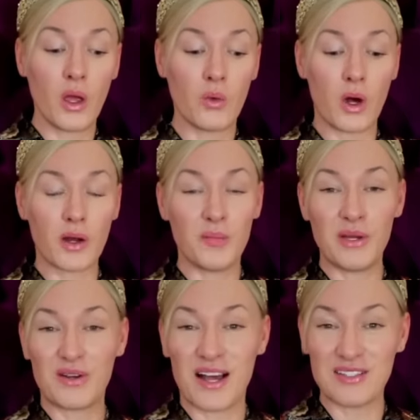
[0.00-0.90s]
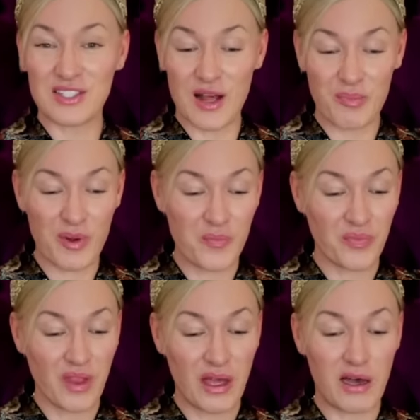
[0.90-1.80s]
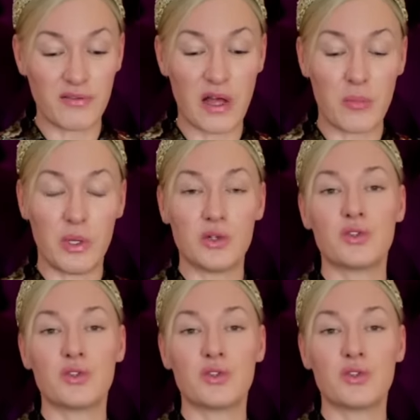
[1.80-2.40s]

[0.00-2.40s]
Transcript: What a midnight supper. How fabulous.